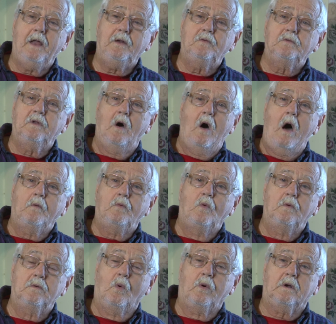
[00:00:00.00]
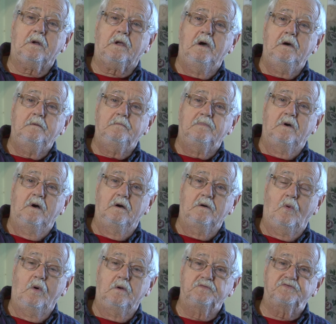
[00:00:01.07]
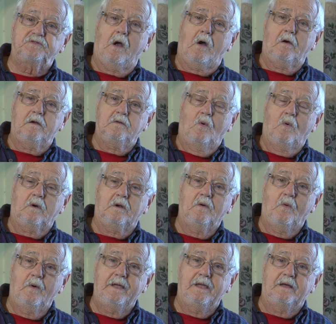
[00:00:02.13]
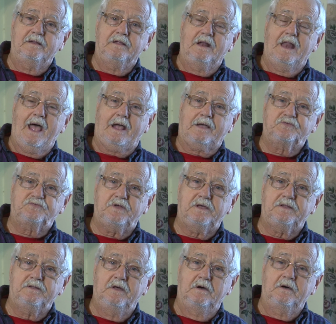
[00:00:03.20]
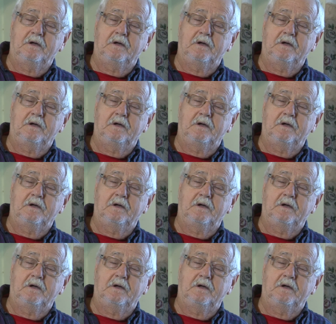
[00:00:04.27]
I don't know. I not know where it come, uh, where it started, and where it went. And like I said,